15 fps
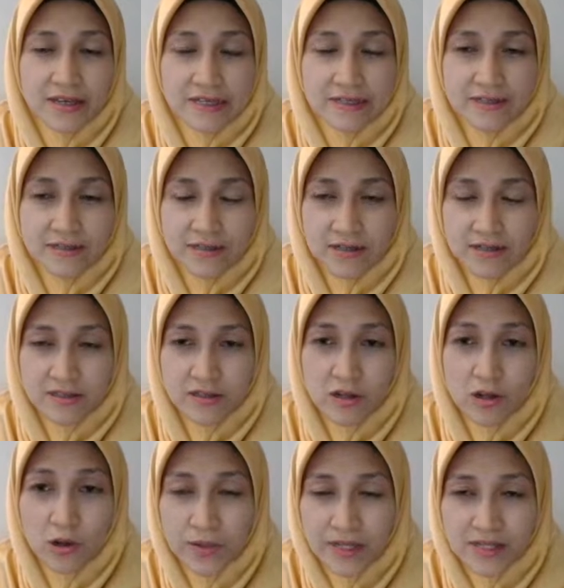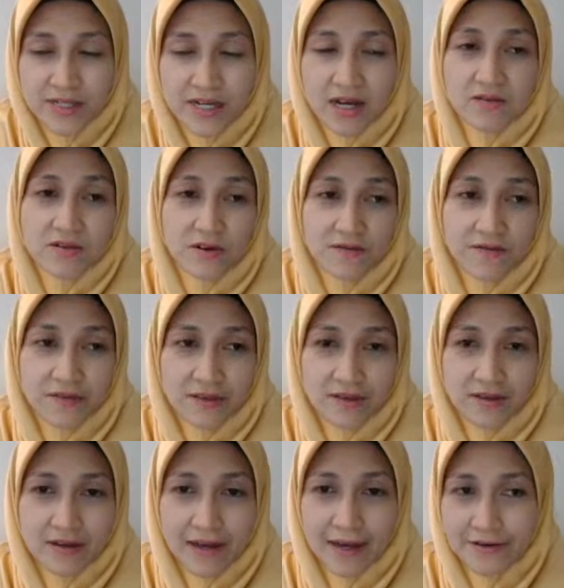is the slowing down of
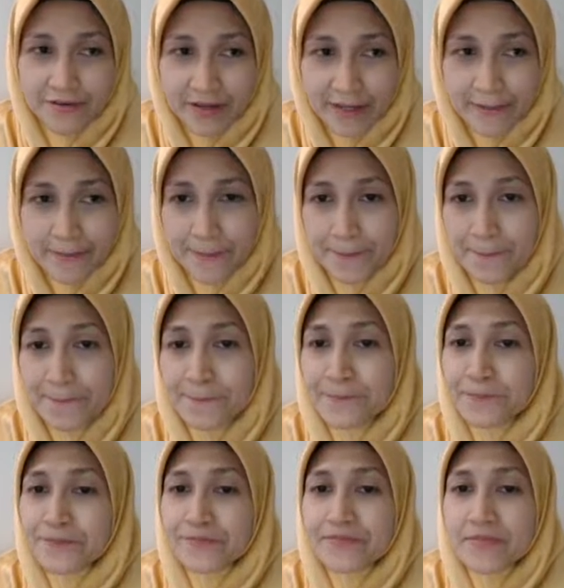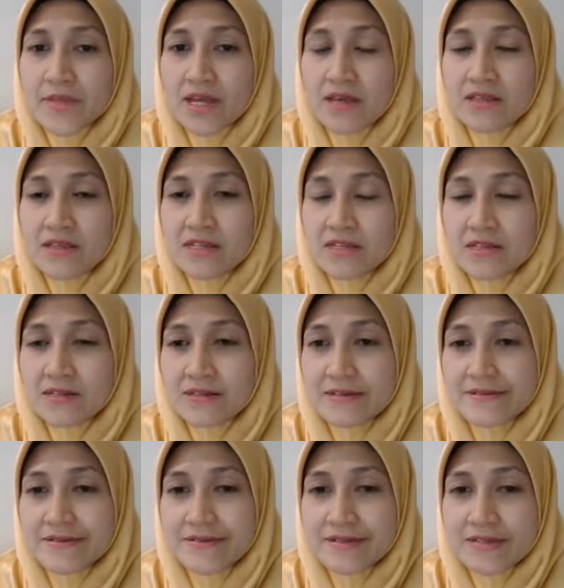the heart rate. And
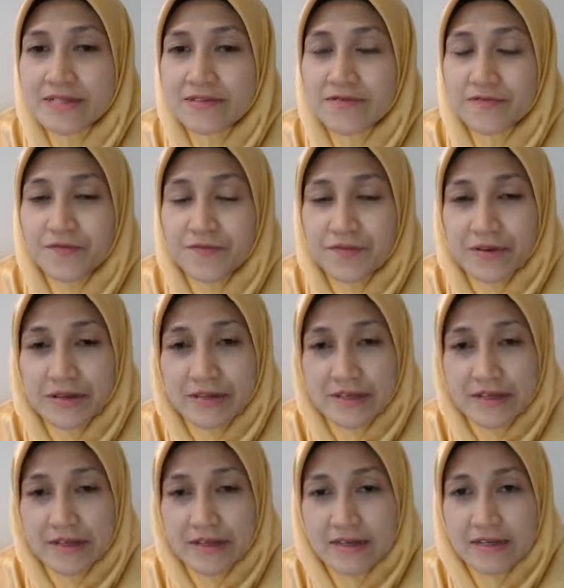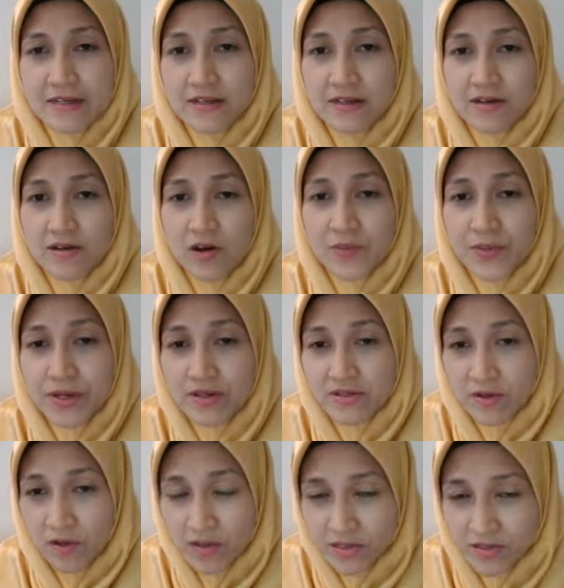the uh,
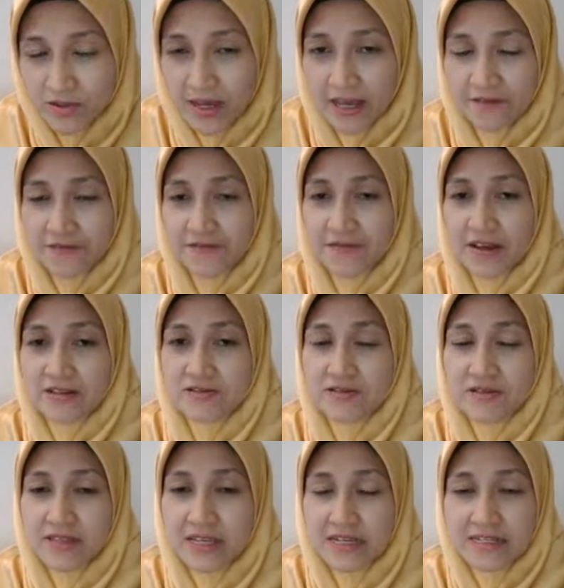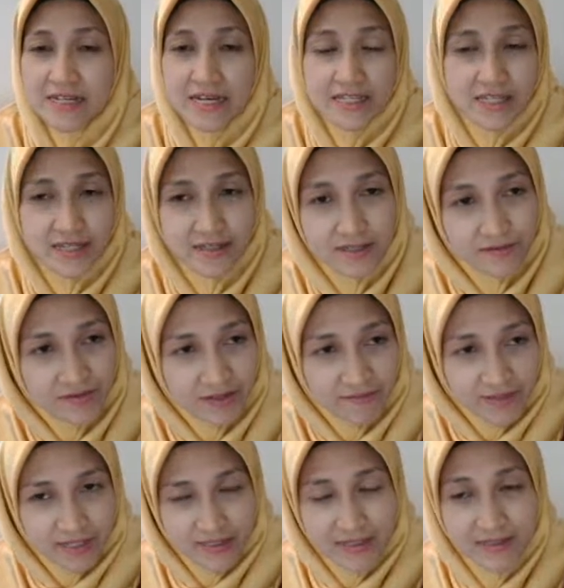opioids also have effect on the digestive
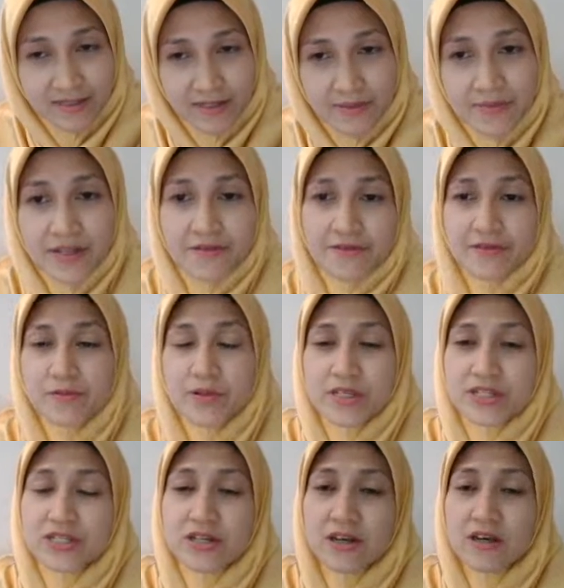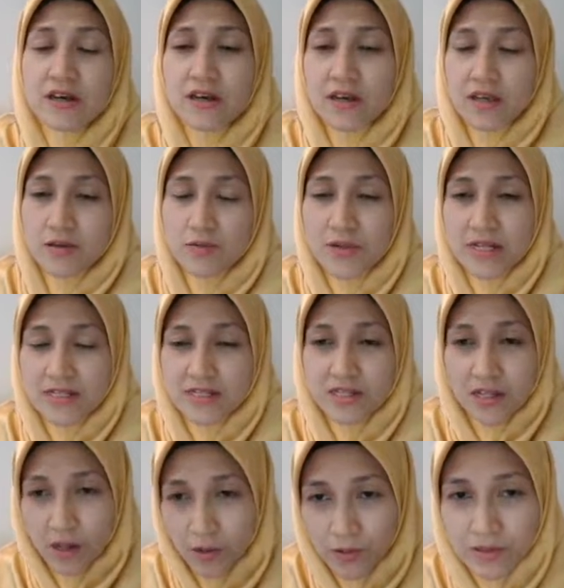system, in which it will
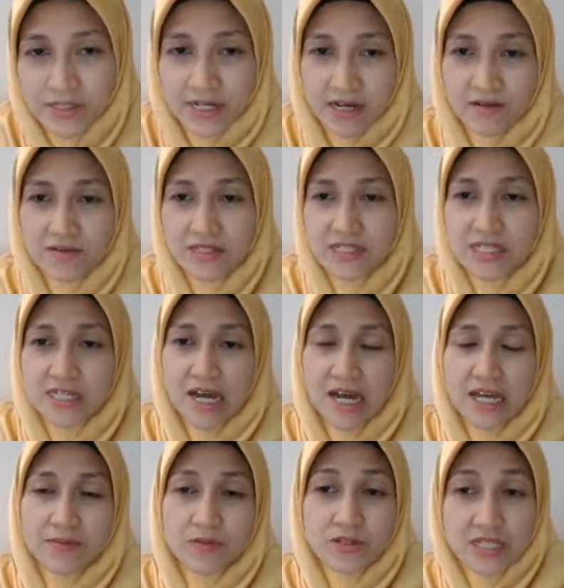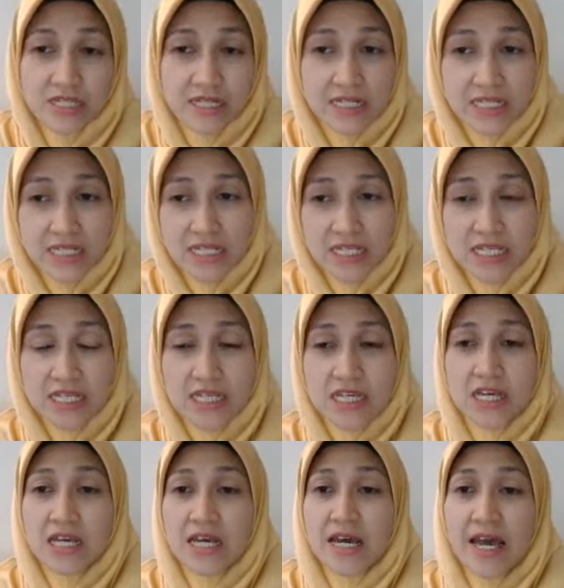slow down the GI motility,
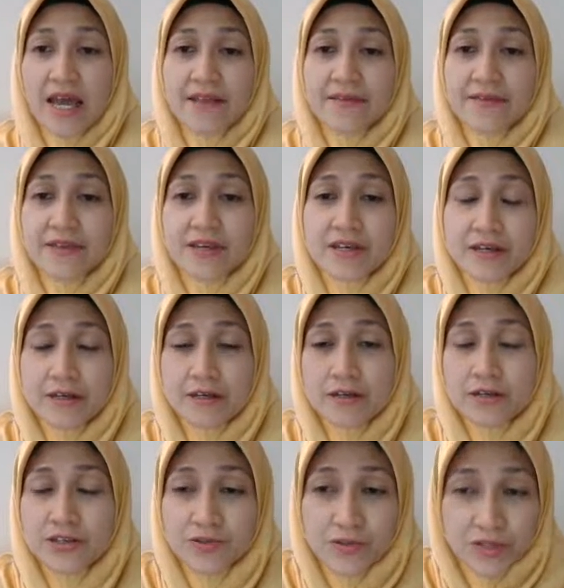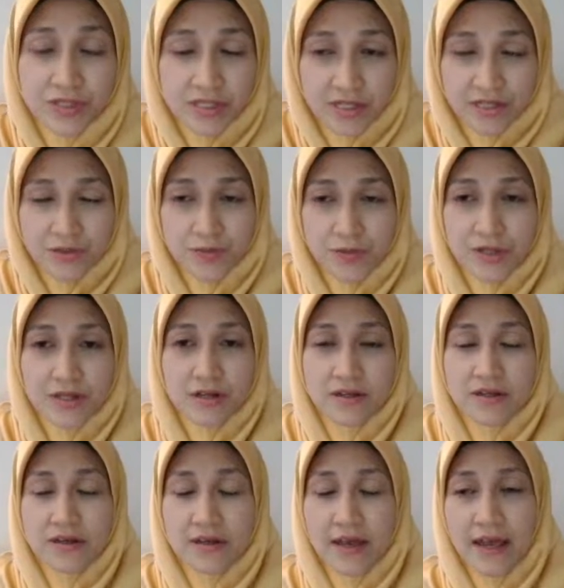and the users will
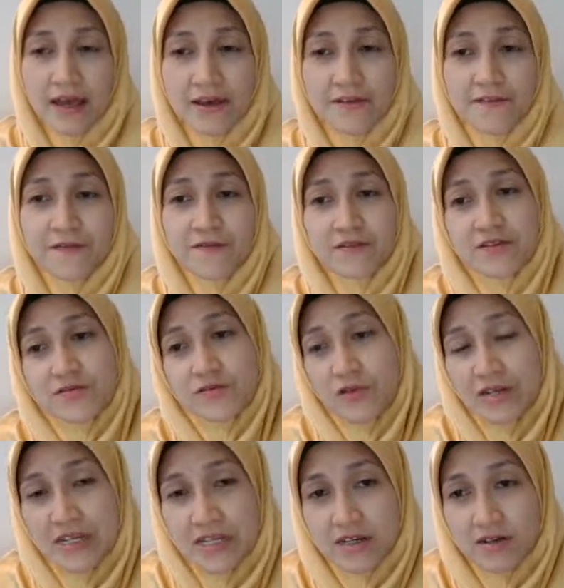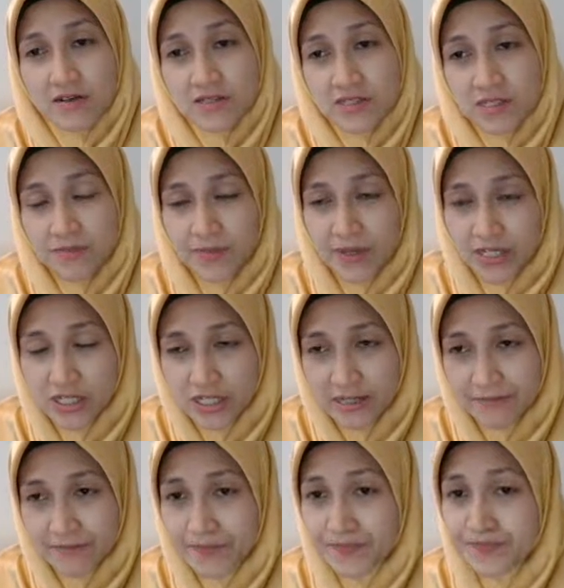have chronic
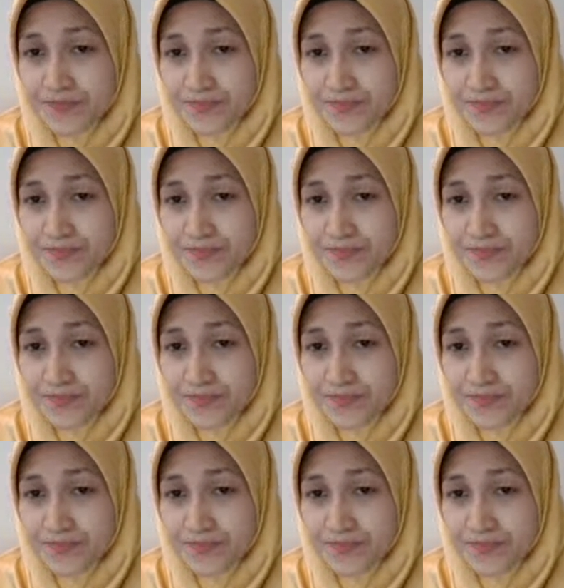constipation.